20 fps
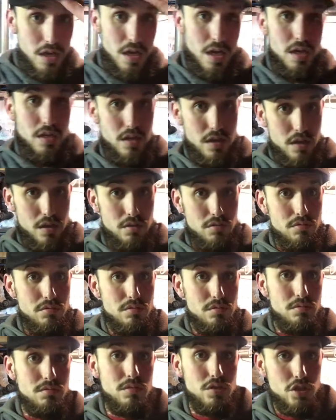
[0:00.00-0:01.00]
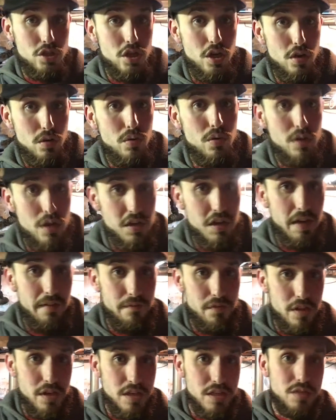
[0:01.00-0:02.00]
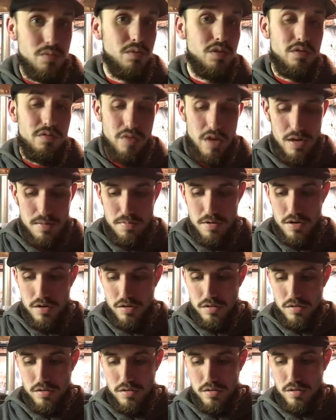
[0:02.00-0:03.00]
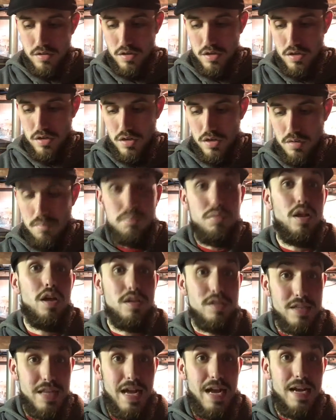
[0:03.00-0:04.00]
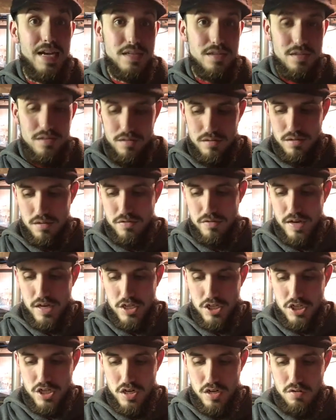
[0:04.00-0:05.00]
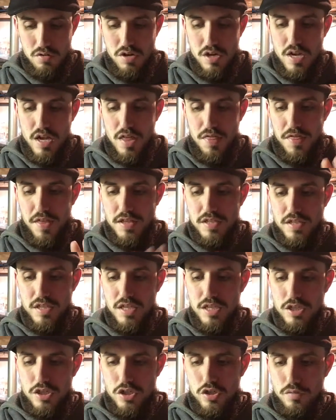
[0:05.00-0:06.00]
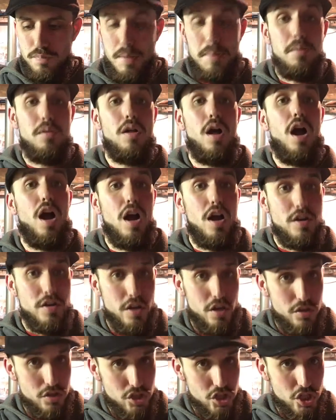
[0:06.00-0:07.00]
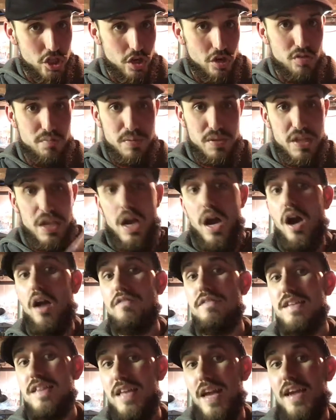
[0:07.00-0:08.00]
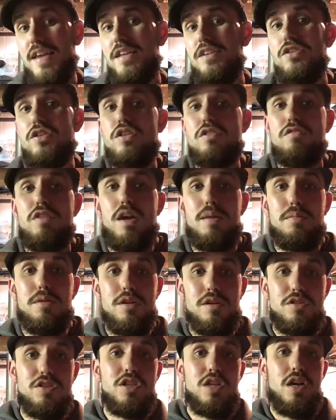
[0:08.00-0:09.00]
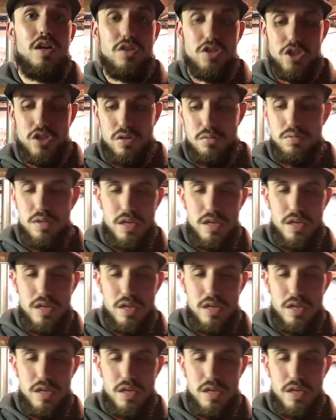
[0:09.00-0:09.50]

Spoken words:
you know, the show on Netflix with the Rayburns? Bloodline, great show. These two people aren't on the show, but they are related to the Rayburns on the show